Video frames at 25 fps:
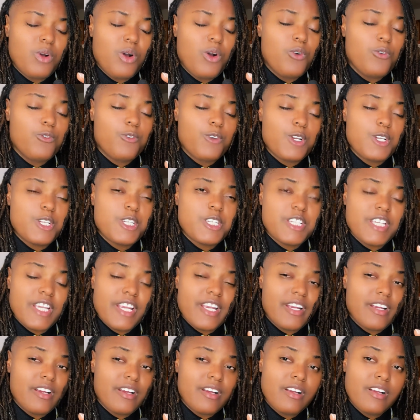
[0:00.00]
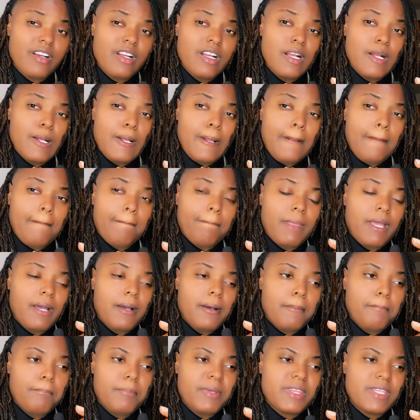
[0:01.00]
overshare,
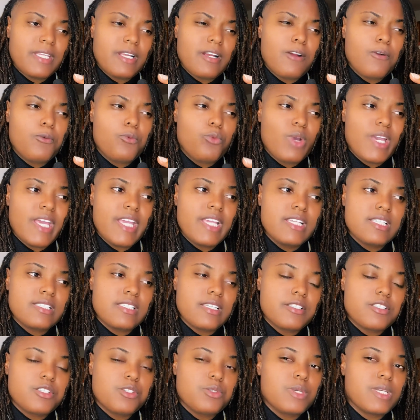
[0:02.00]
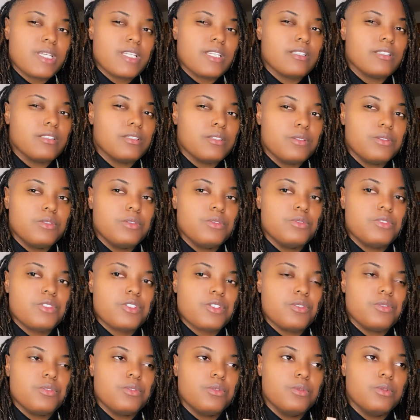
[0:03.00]
but there are ways that you can allude
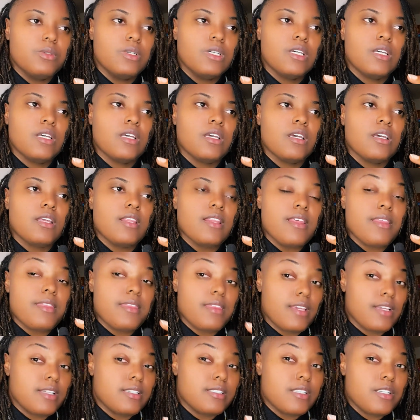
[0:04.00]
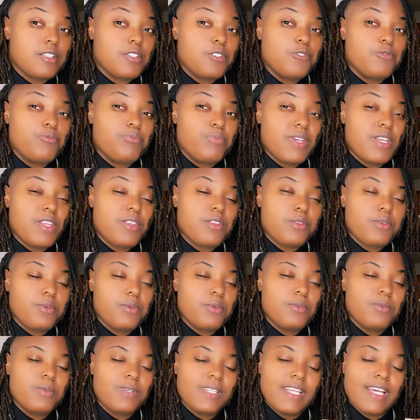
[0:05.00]
to the things that you've been
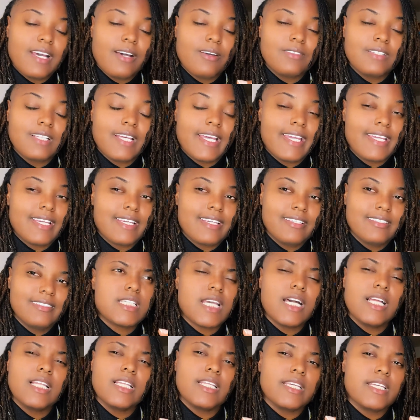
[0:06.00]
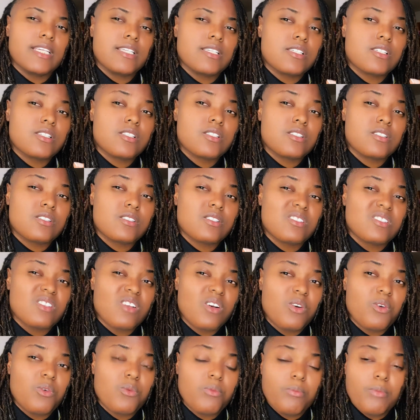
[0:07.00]
through without like telling
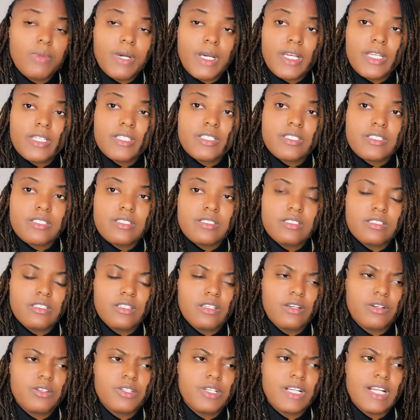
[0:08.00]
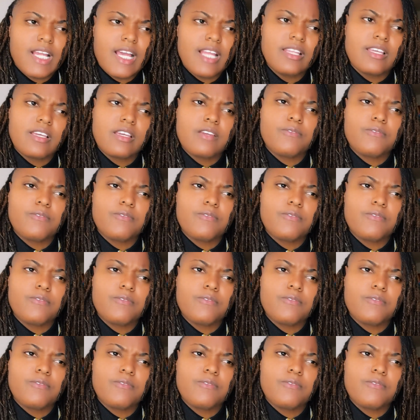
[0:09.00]
so much. You're not